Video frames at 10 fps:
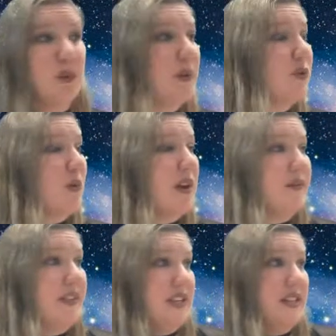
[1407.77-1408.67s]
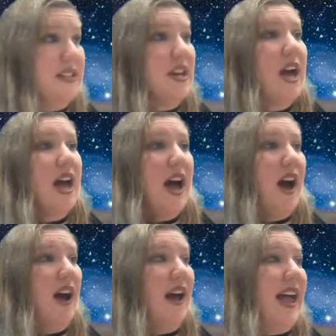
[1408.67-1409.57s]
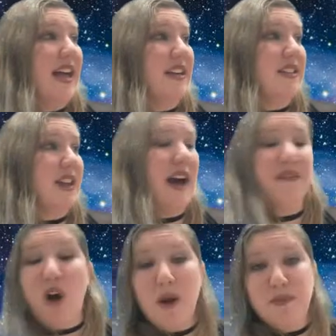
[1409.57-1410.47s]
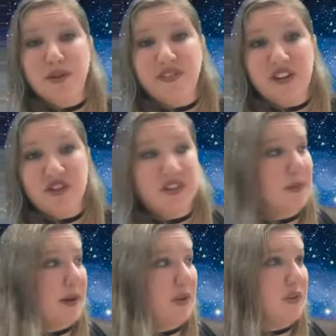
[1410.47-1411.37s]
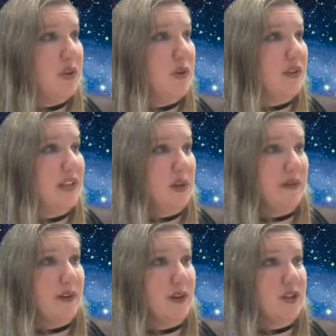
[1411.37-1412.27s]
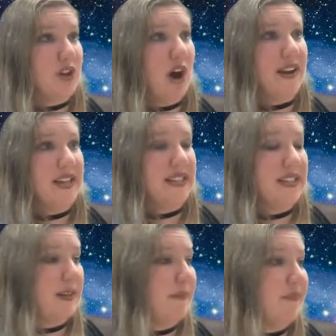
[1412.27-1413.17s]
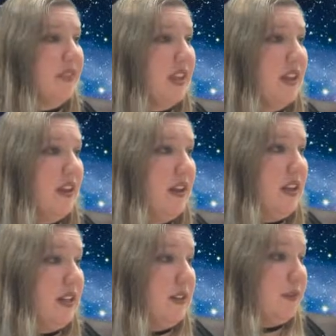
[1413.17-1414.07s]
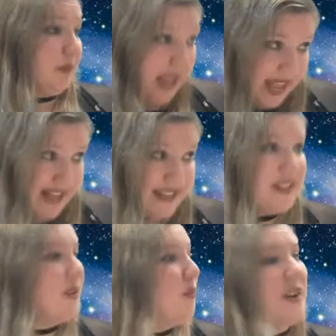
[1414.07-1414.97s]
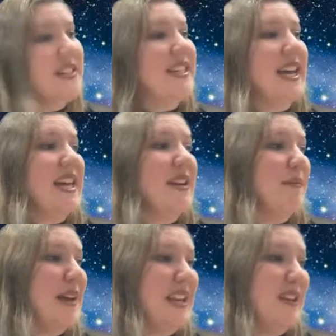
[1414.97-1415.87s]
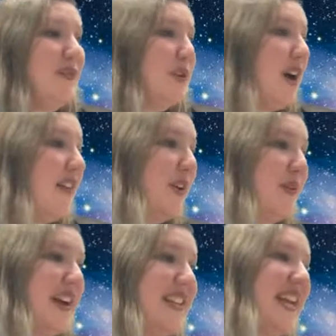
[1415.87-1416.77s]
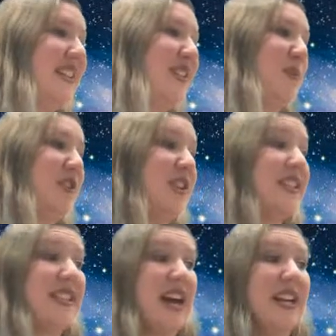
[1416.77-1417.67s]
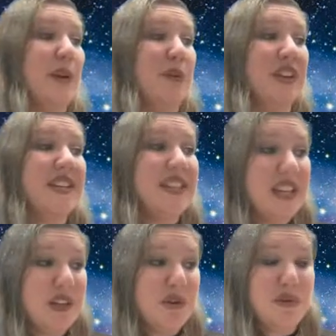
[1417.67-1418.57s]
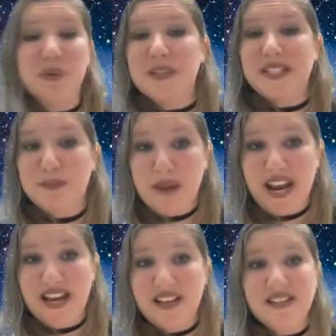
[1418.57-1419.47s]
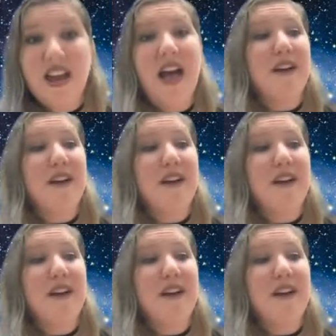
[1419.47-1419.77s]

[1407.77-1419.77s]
So which one of these have observations about the early universe taught us? And once again, many of you got the correct answer, which is that it will continue to expand